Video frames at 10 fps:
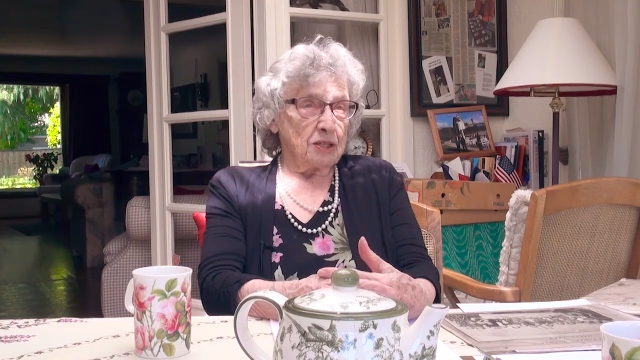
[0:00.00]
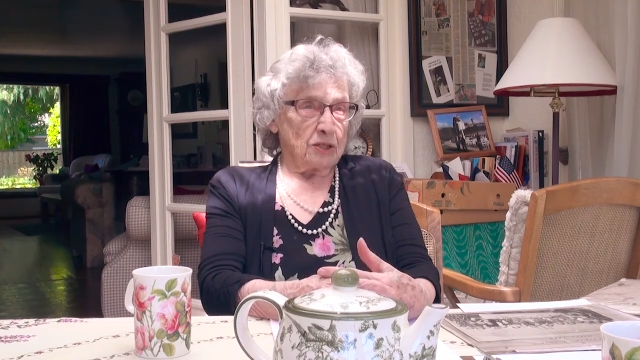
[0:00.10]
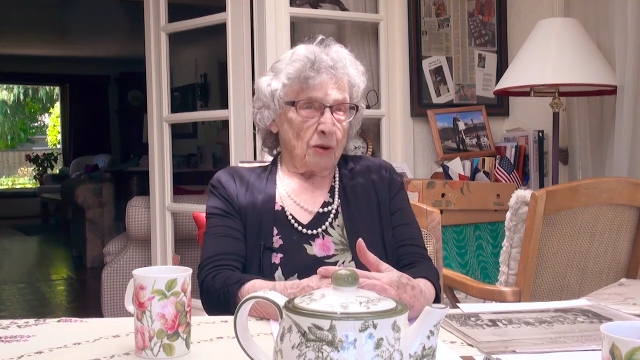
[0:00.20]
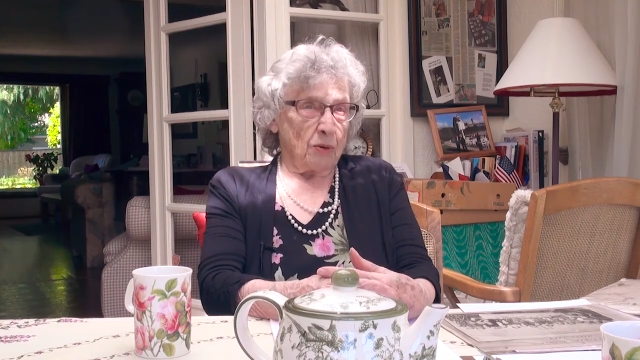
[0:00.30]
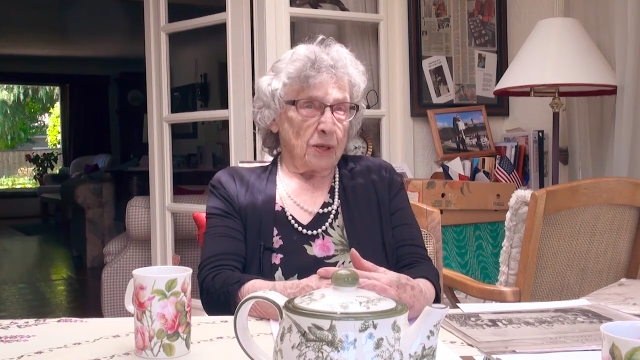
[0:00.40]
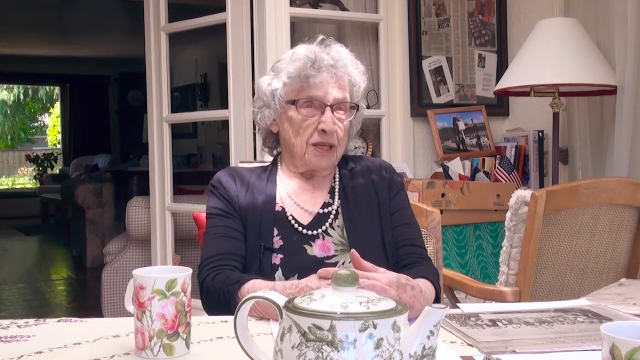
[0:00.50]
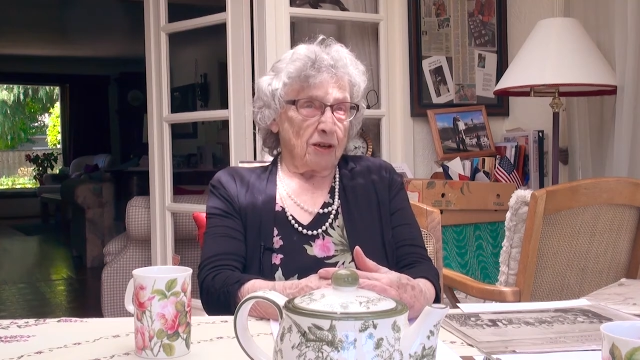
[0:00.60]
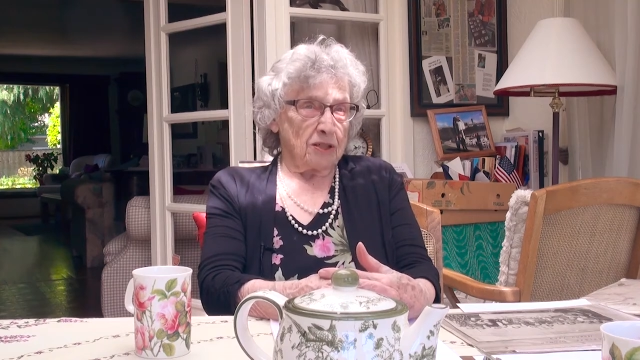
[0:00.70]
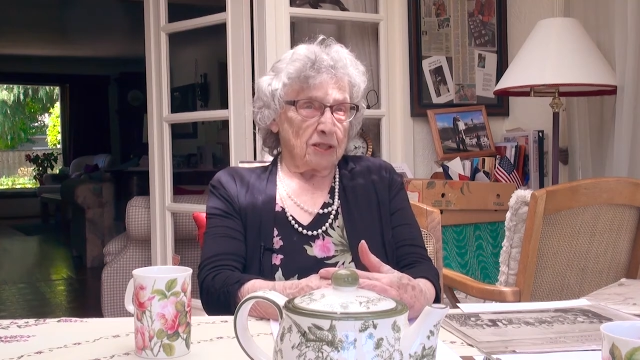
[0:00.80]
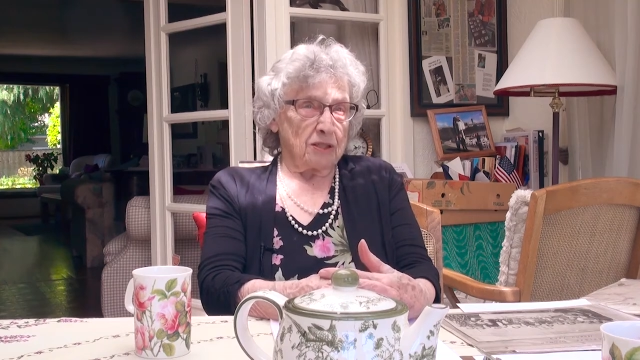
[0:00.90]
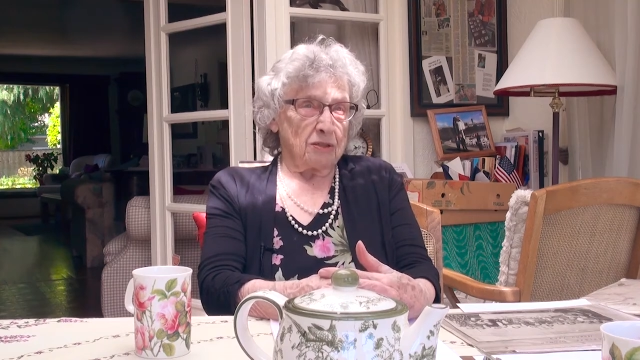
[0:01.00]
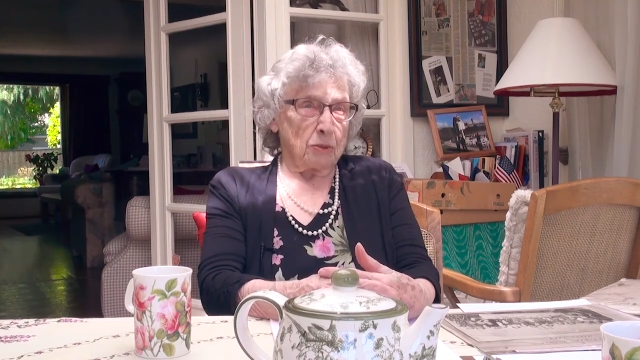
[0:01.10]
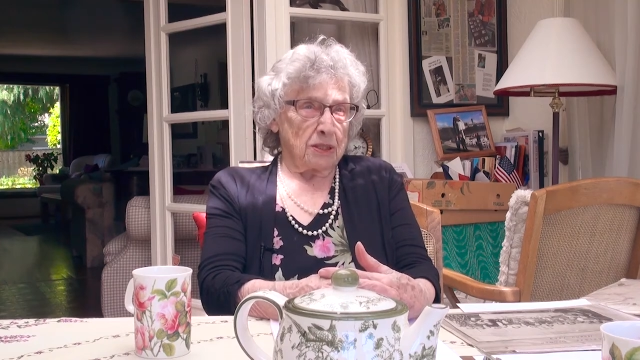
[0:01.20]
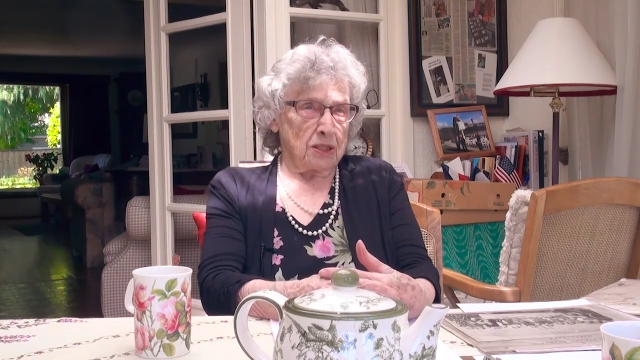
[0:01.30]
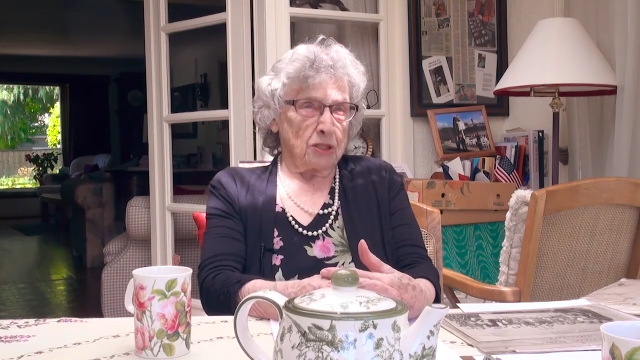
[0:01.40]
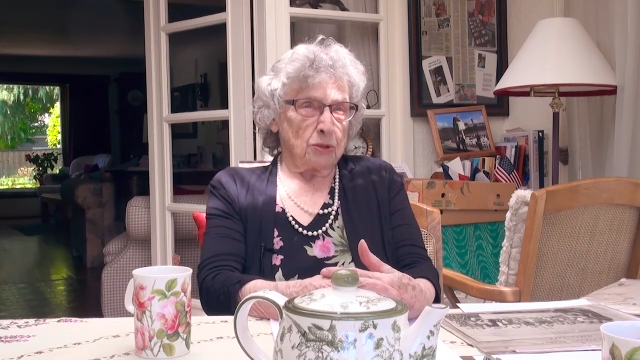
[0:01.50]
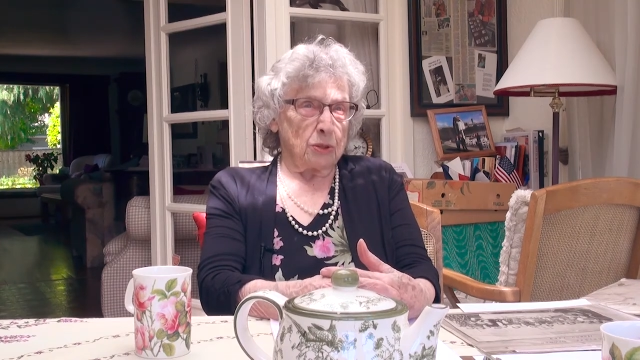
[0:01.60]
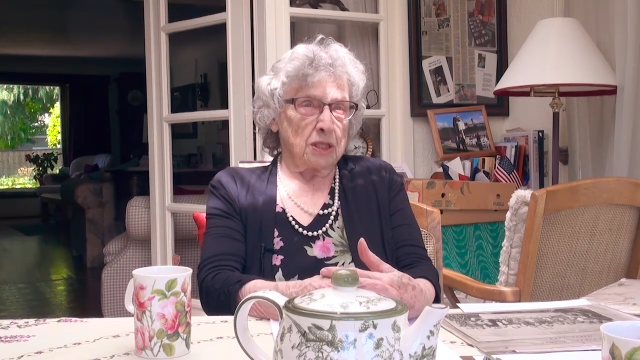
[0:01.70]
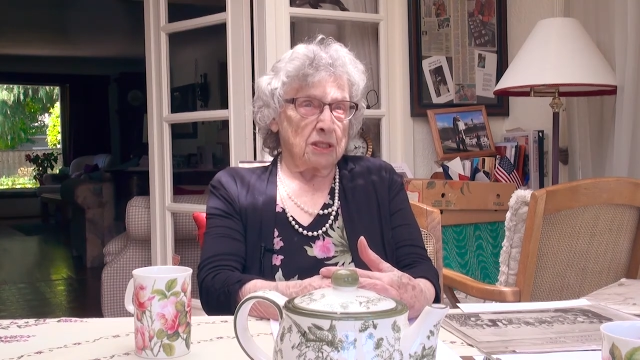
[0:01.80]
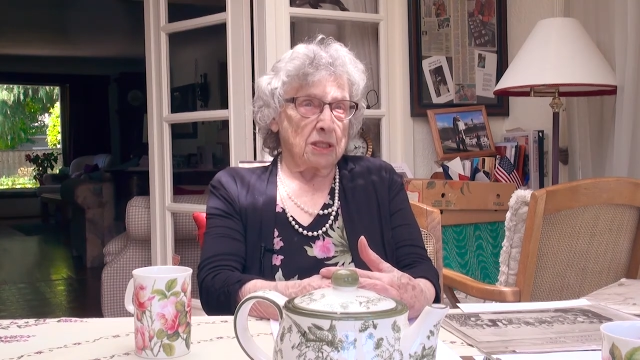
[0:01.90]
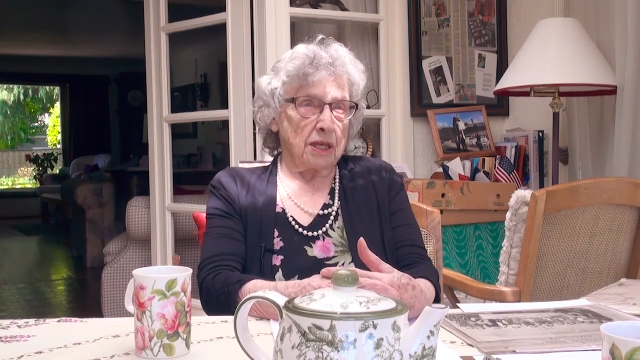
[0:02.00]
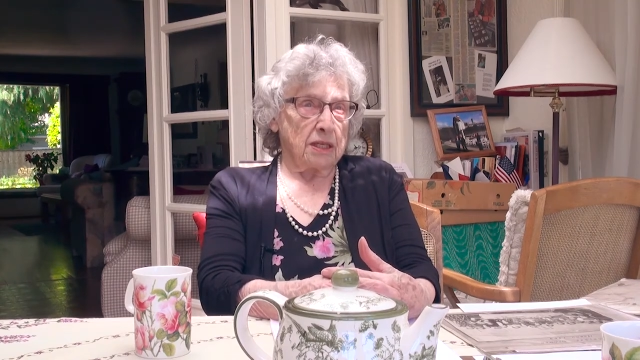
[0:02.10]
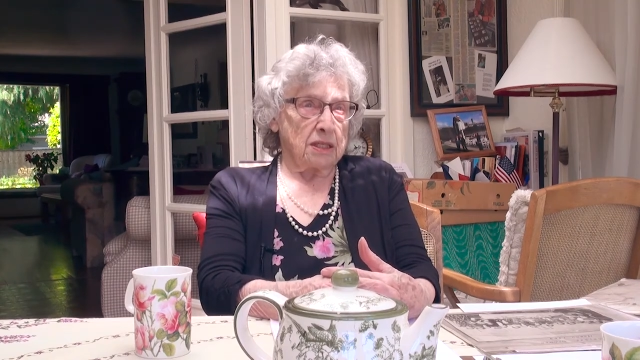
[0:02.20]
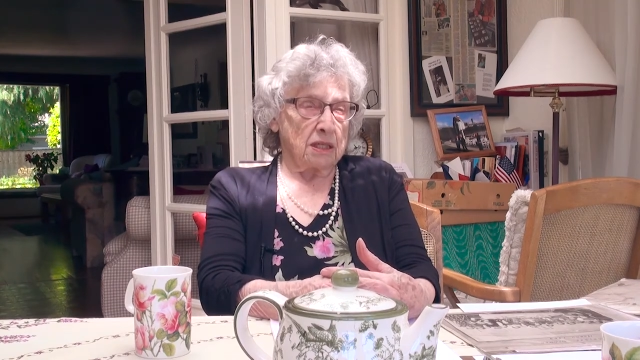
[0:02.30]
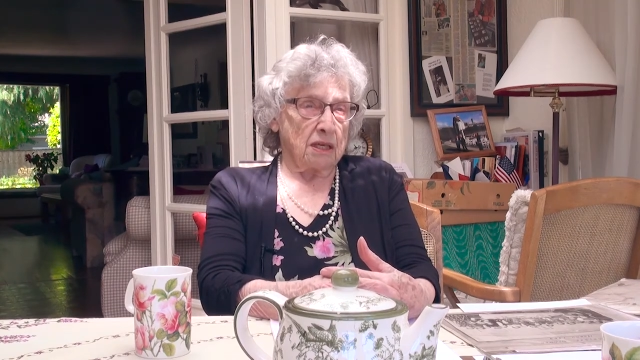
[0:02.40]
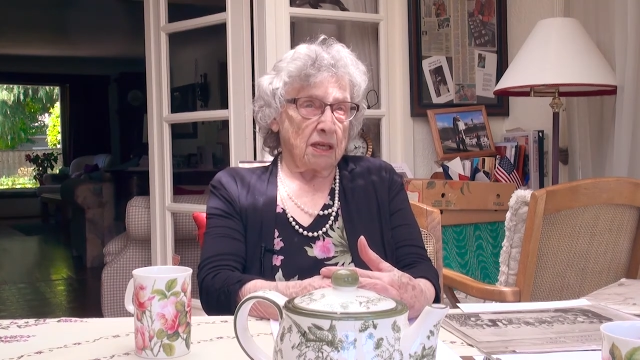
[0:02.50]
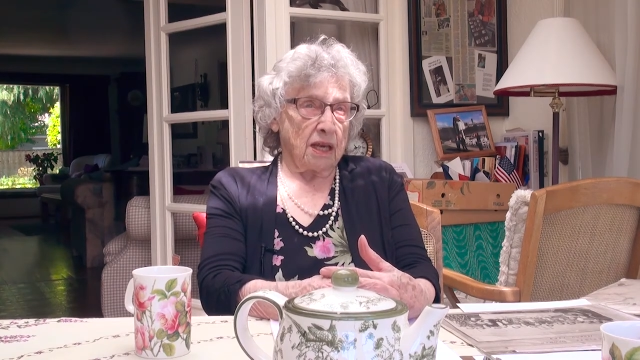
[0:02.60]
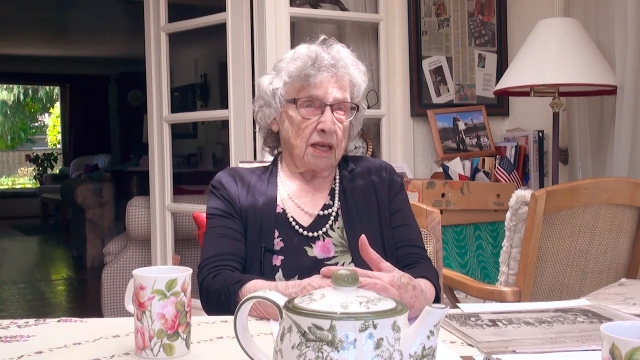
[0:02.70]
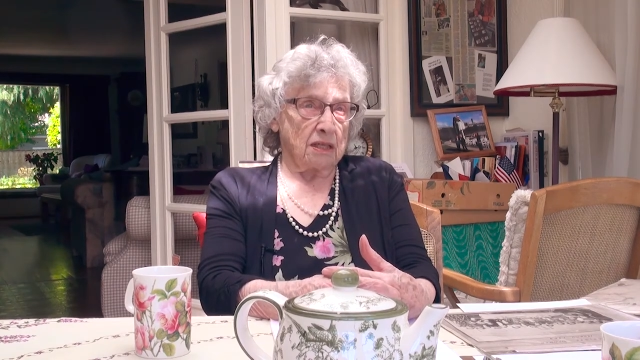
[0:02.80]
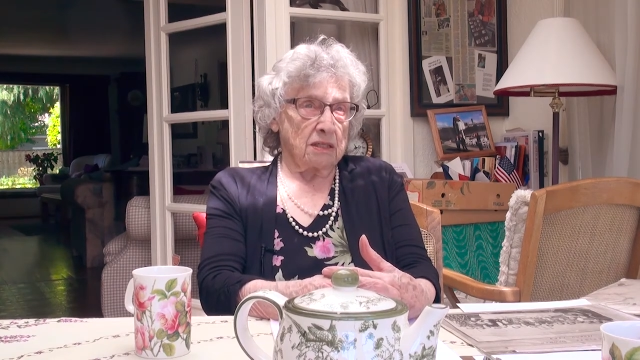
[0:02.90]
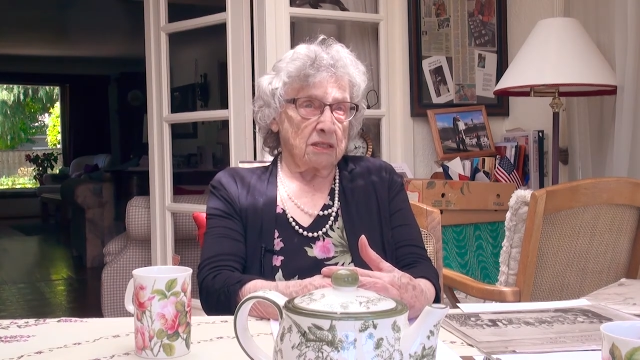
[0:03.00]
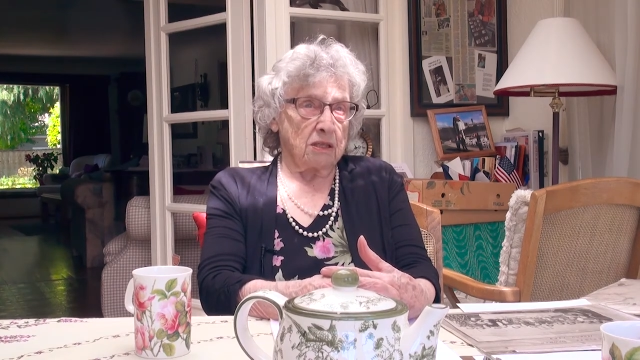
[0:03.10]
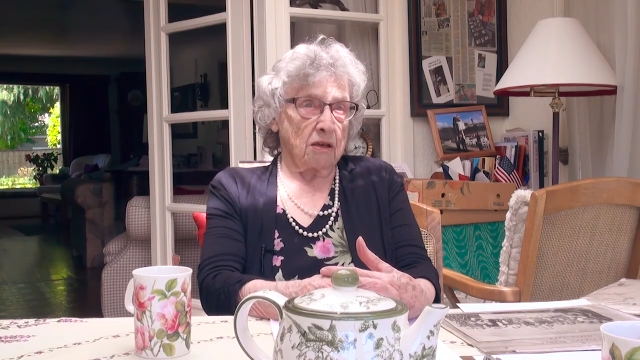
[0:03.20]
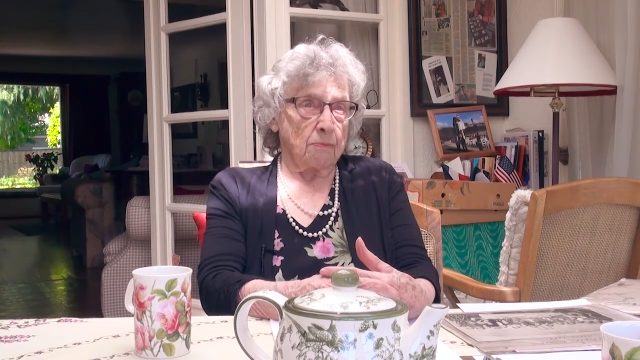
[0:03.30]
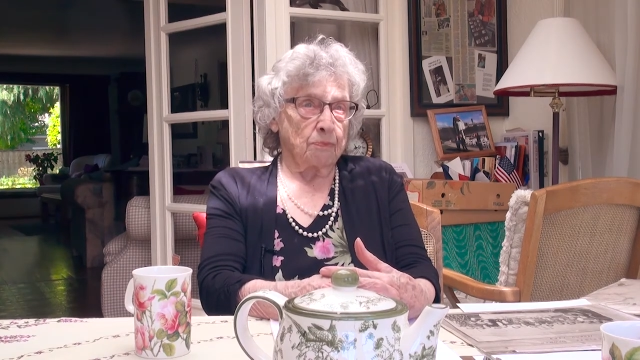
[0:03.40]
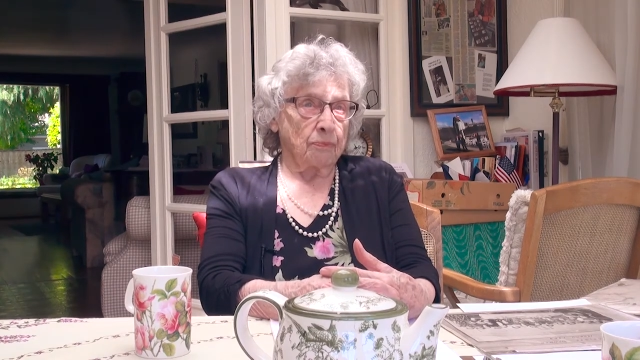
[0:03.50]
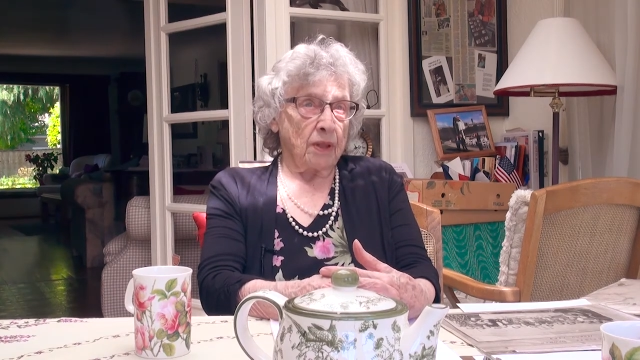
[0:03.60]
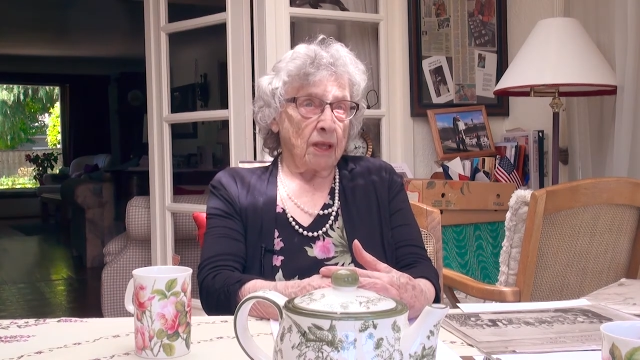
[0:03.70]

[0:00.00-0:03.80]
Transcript: So he got it 22 years later, and